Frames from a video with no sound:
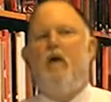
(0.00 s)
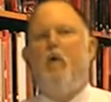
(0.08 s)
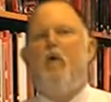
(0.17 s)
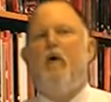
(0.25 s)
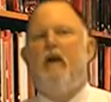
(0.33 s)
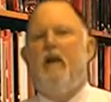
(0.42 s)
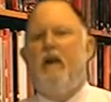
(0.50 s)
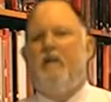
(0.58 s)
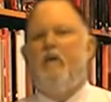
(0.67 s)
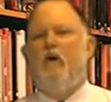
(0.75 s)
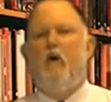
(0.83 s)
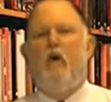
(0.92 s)
We're going to
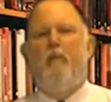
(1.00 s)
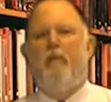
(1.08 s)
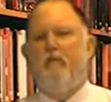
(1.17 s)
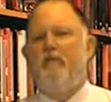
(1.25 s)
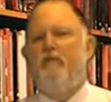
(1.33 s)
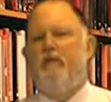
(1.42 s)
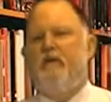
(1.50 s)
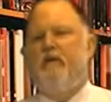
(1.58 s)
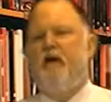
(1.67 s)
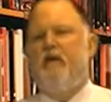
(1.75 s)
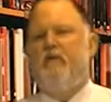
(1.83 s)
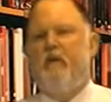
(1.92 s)
have to go up on you 10
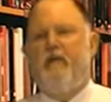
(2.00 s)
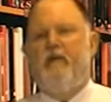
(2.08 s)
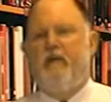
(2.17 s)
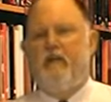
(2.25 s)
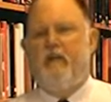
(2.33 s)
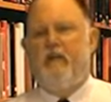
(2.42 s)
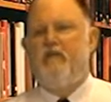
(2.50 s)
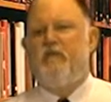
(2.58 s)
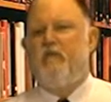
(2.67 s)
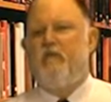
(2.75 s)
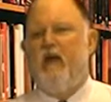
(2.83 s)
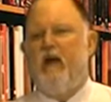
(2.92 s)

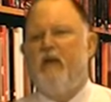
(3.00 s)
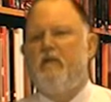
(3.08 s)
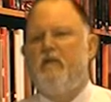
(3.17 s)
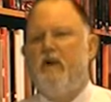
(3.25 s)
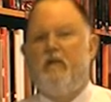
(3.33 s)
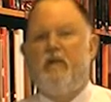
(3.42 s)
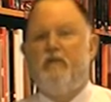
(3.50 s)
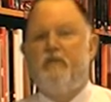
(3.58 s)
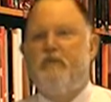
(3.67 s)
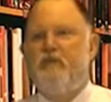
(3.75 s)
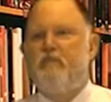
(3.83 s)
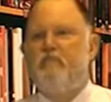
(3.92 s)
cents a gallon, by
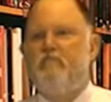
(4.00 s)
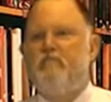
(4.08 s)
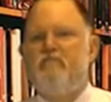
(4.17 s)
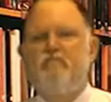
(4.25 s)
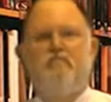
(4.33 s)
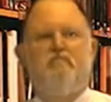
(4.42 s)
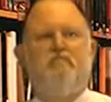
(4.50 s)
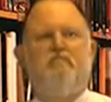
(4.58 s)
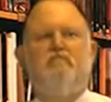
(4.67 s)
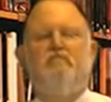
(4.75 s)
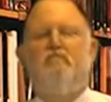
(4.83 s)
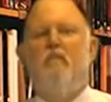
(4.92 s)
10%.
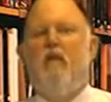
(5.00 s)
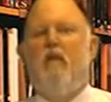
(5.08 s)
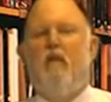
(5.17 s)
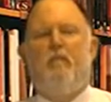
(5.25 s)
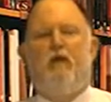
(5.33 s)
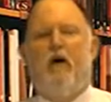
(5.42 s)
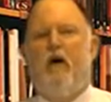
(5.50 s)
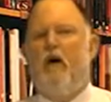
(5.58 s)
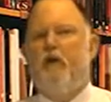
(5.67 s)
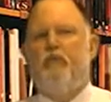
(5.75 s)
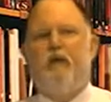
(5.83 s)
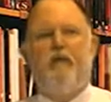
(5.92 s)

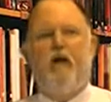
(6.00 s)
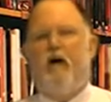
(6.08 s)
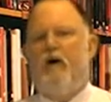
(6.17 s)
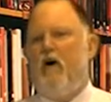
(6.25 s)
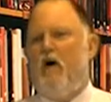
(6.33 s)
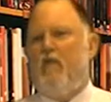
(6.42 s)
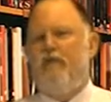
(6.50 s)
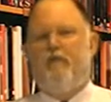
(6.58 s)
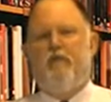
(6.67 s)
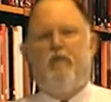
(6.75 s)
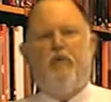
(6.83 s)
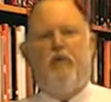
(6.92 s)
Because we've got cost
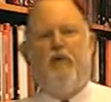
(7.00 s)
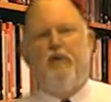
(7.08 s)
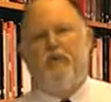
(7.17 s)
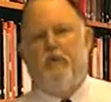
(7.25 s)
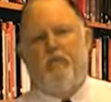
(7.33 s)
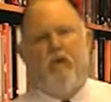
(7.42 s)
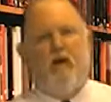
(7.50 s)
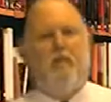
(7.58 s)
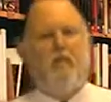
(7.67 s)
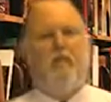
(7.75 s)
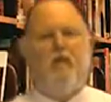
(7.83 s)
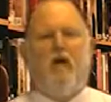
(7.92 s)
overruns and blah,
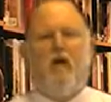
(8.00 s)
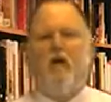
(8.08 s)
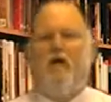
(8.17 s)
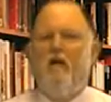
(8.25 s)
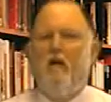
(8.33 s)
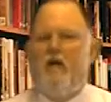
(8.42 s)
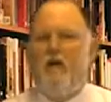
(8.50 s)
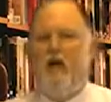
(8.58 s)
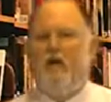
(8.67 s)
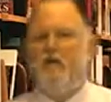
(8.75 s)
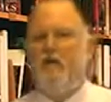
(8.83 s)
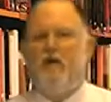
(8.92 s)
blah, blah.
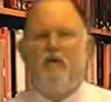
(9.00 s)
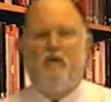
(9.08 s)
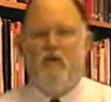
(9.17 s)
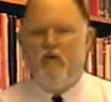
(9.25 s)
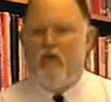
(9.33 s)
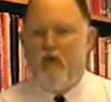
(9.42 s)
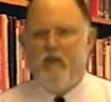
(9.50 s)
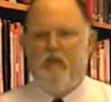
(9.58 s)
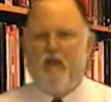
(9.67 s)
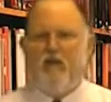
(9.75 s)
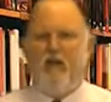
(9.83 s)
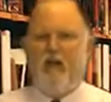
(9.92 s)
And you go, you're
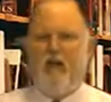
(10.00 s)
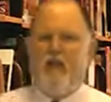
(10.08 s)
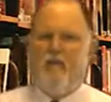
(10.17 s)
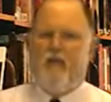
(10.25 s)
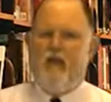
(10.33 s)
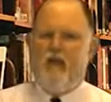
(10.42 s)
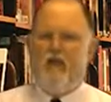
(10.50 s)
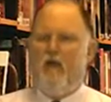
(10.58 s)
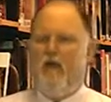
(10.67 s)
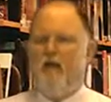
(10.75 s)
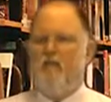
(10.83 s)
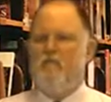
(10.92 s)
crazy, dude, I can't pay
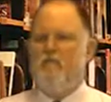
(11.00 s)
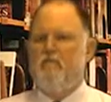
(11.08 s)
that.